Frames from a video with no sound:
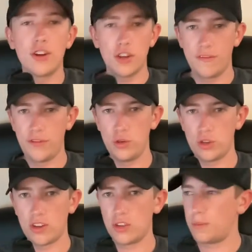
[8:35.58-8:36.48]
a good
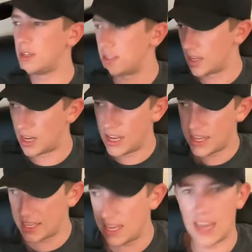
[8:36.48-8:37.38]
future as a Piston?
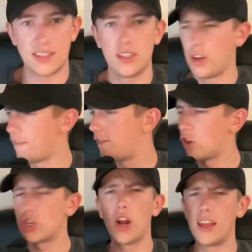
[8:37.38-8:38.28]
Yes,
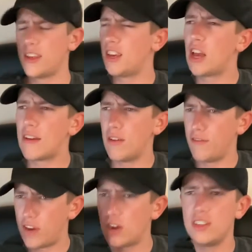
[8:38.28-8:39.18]
for sure. I think he could have a
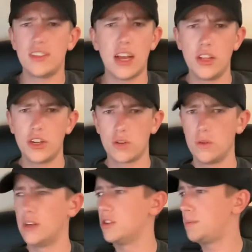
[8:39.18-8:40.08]
very solid
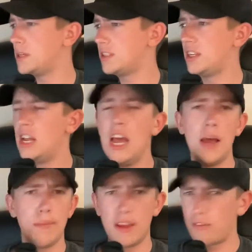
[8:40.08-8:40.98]
career as a Piston,
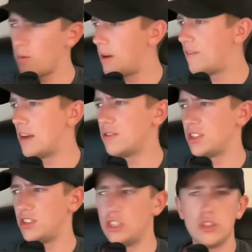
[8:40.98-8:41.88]
play for about 5 or
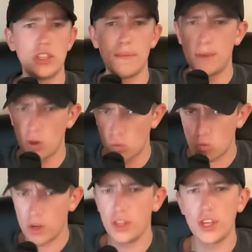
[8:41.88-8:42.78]
6 years, and be a
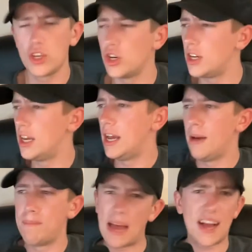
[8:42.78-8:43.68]
really good
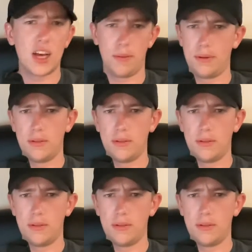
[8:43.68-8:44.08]
backup.